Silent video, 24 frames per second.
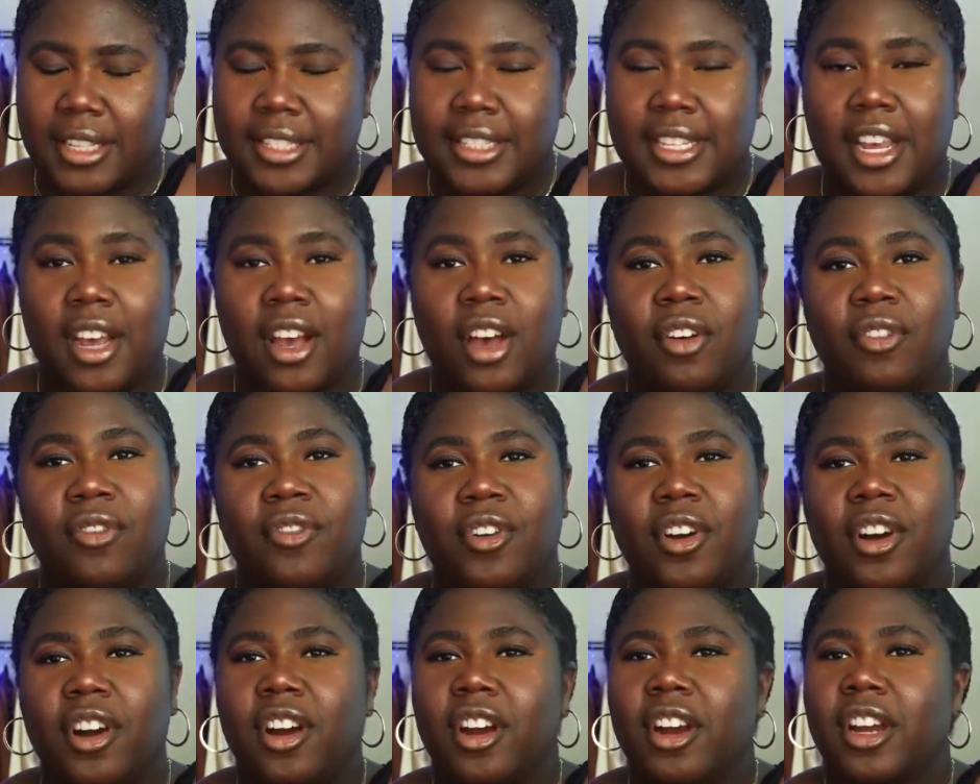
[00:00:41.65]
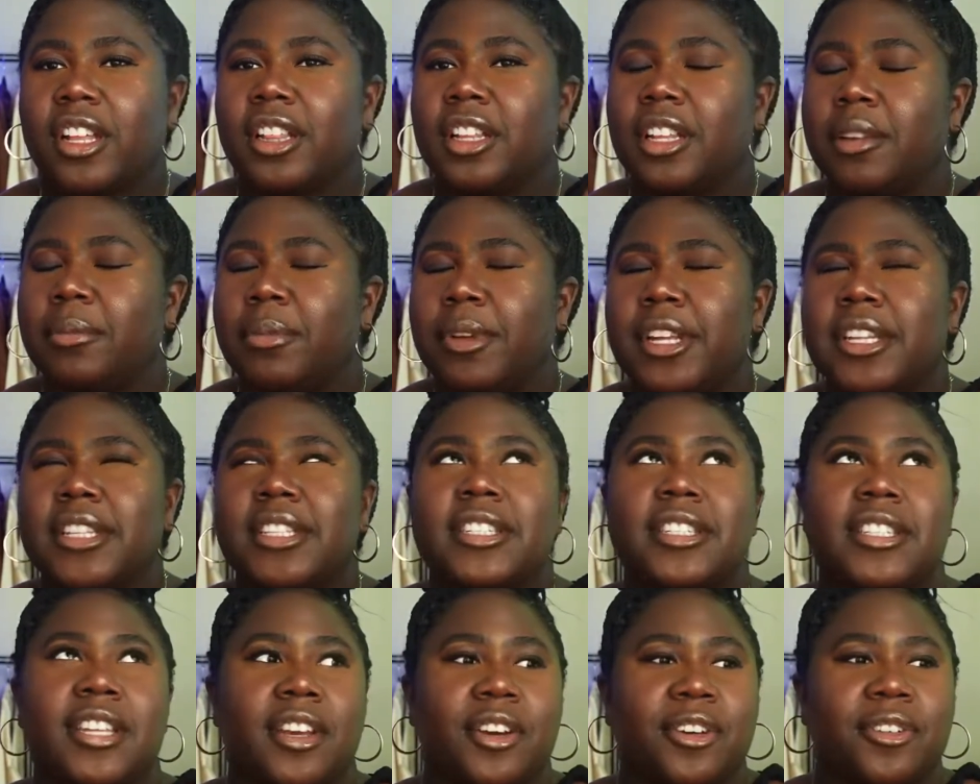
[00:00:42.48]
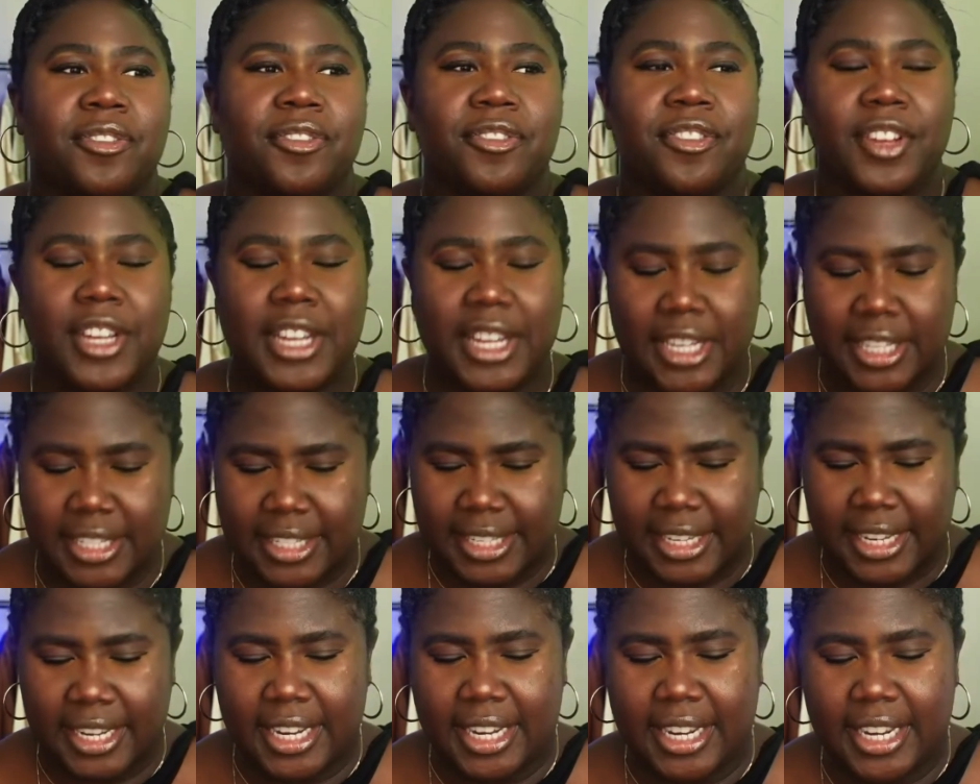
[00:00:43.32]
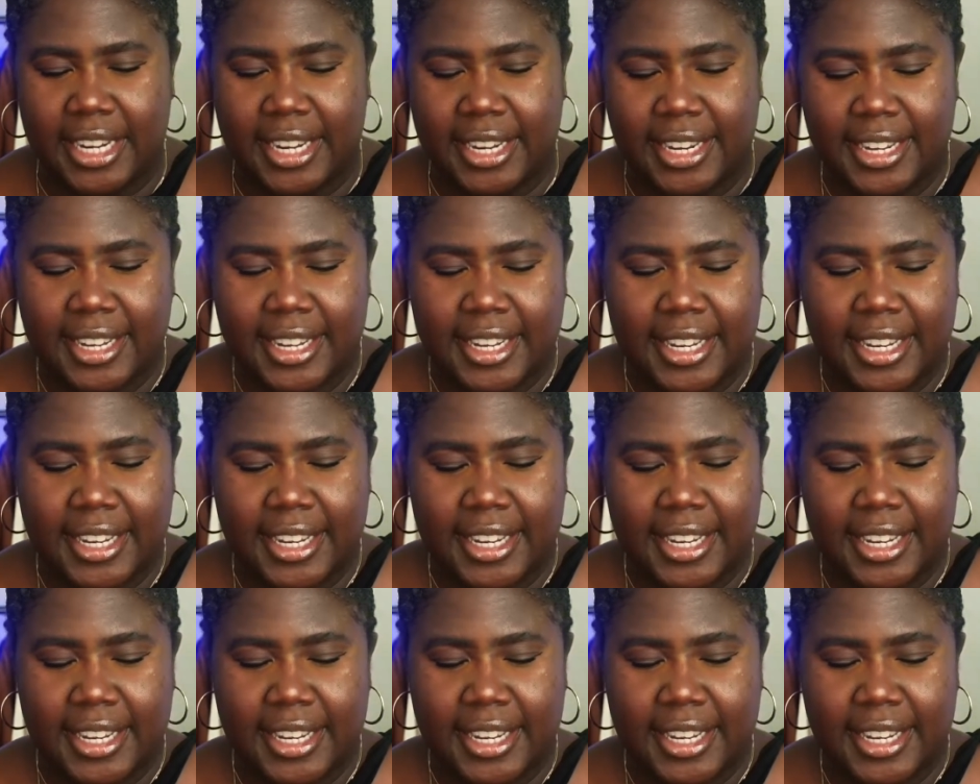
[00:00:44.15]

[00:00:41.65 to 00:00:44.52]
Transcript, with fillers: Telfar Clemmons, Telfizi,